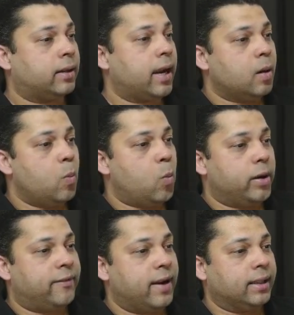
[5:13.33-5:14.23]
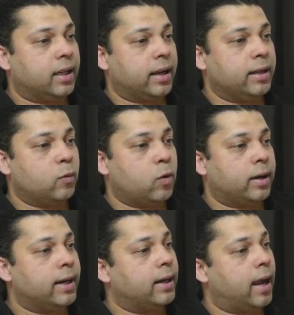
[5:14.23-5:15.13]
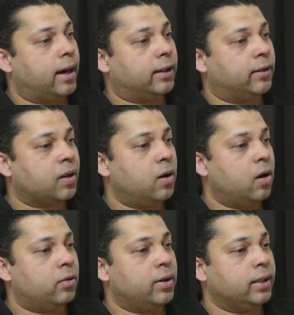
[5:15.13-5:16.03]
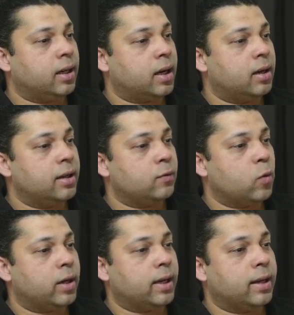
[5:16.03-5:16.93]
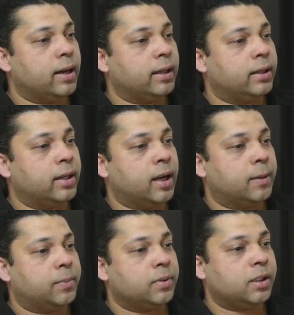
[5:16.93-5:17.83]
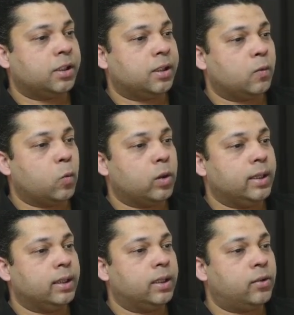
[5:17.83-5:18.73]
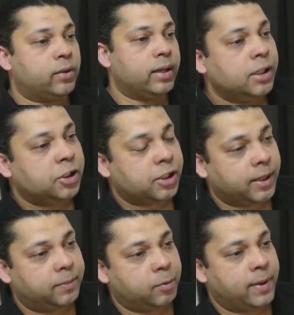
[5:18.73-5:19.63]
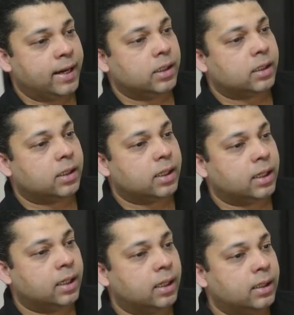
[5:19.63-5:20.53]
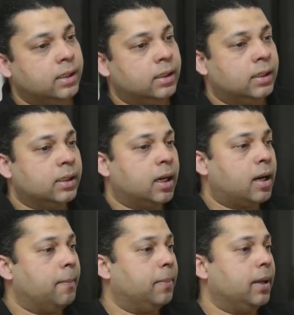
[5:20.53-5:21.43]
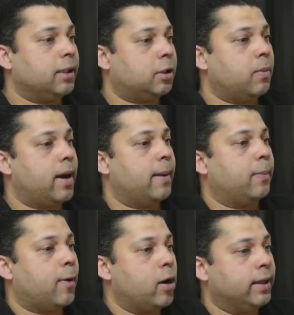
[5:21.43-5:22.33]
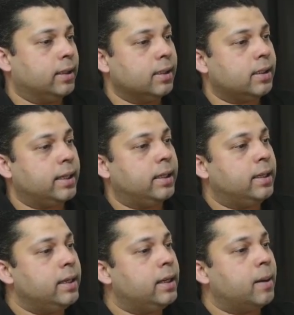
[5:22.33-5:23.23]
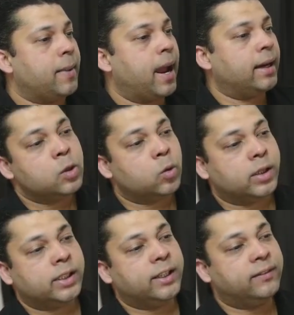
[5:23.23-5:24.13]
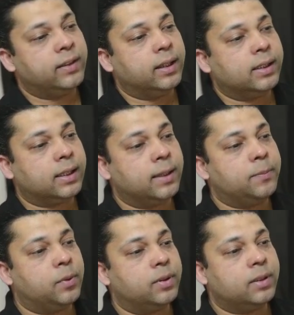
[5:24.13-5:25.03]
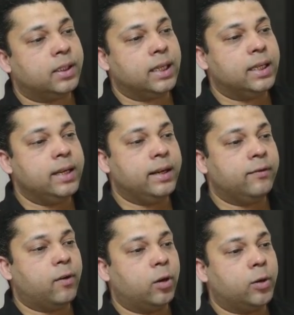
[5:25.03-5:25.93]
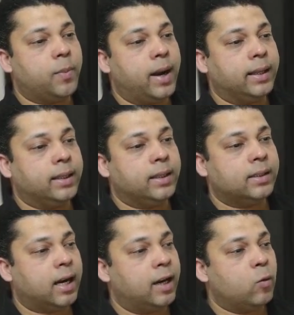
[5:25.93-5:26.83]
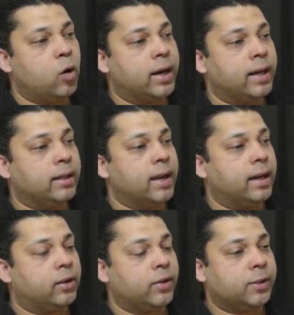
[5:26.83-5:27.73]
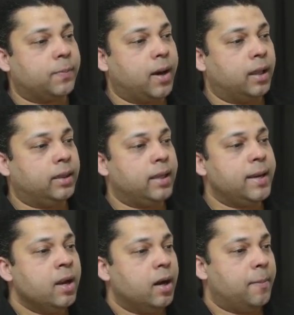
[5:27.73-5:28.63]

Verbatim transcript: Okay, modifying the current working directory. Altering the current working directory, our position within the tree shaped maze, is accomplished by employing the cd command. To achieve this, input cd followed by the desired working directory's path name.